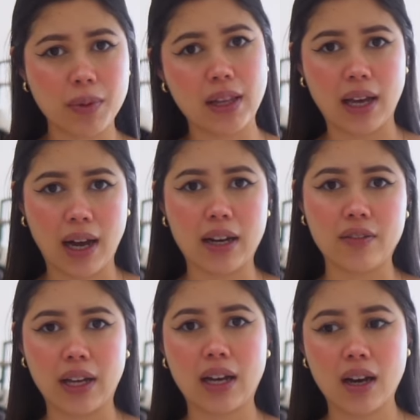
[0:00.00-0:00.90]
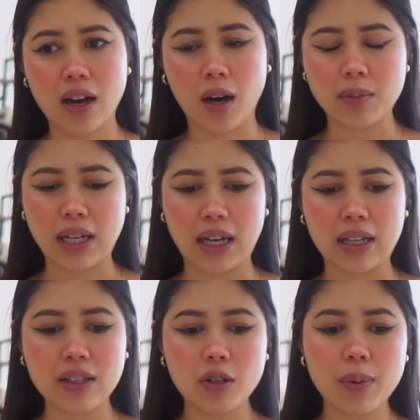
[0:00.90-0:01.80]
Then they kind of like come down
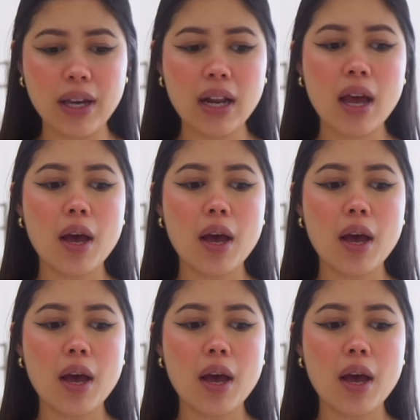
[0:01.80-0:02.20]
a little bit.